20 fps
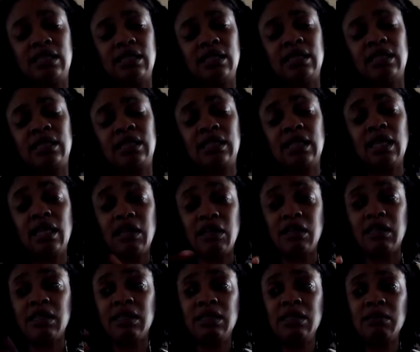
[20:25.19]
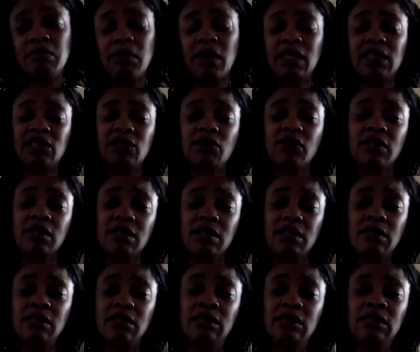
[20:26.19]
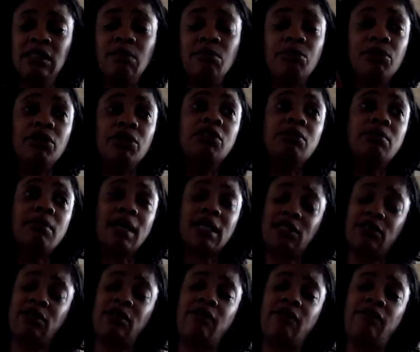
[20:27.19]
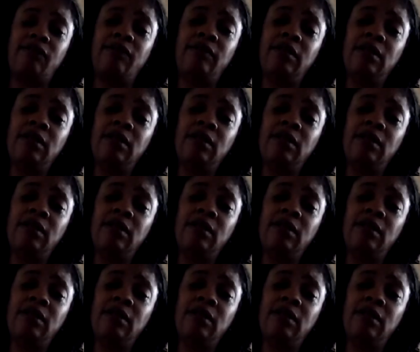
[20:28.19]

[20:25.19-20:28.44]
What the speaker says: to see my strength, to build my strength,